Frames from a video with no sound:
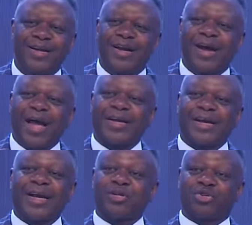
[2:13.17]
I
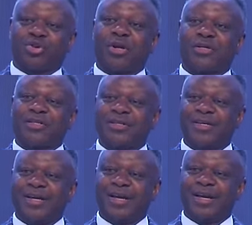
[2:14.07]
cut it short
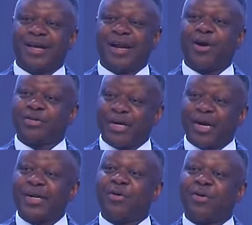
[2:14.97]
and I was
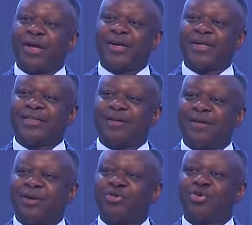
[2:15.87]
running away, and they said,
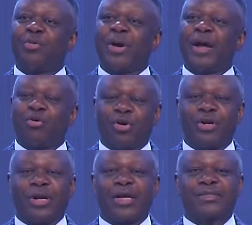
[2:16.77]
so where are you
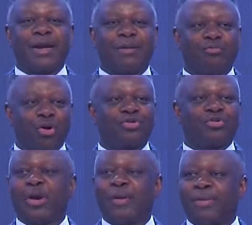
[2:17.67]
going? I said, I'm going
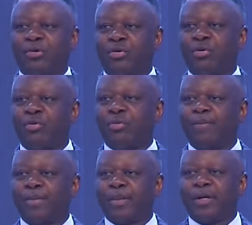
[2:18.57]
somewhere. But you know,
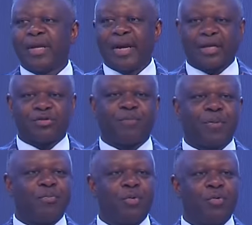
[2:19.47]
there are some
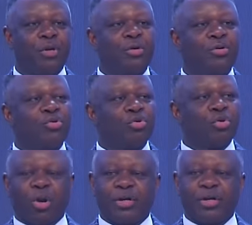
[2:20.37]
people, you
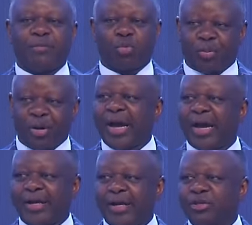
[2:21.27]
don't want them to pray
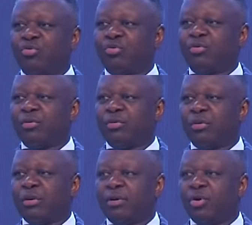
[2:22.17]
against you
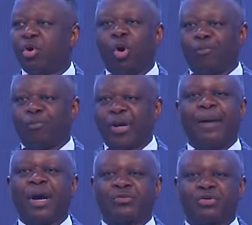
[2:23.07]
or pray
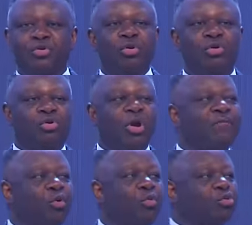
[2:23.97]
about you. You don't
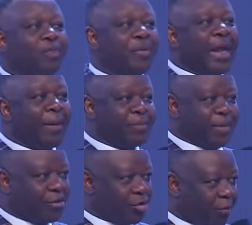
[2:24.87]
even want to be their
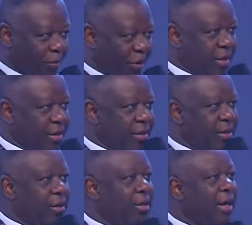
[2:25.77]
prayer topic.
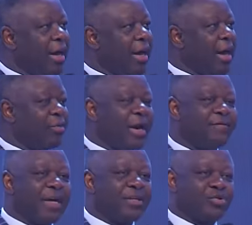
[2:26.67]
I will
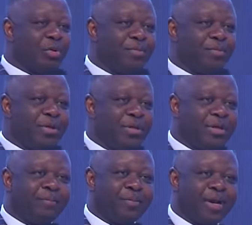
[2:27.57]
advise you, don't be their prayer